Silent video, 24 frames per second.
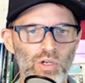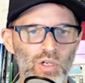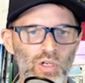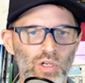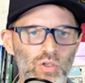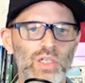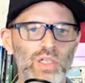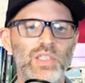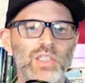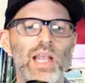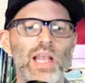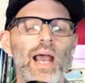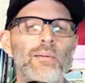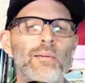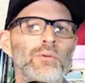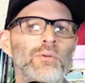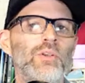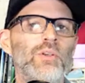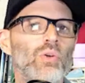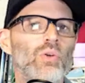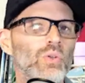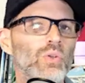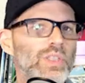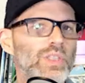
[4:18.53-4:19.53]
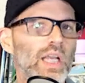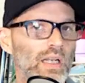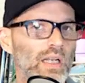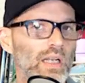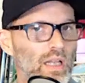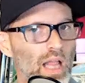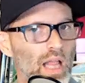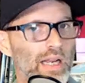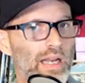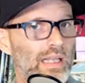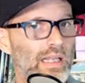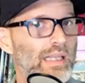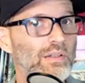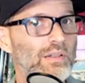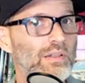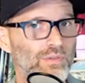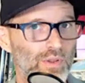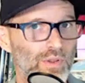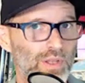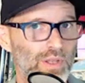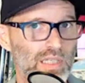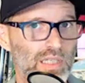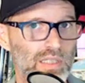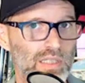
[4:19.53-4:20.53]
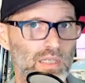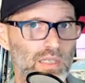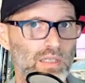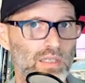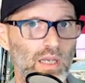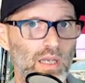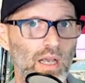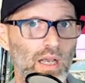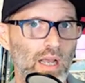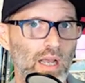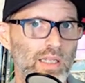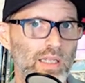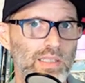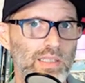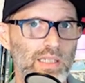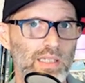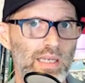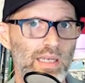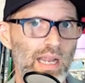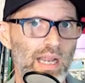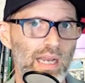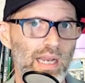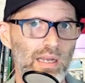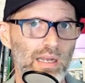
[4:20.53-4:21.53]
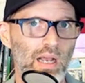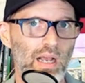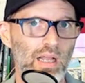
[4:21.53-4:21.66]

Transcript: Chris Apple, Google taking a lot of heat for this uh, today.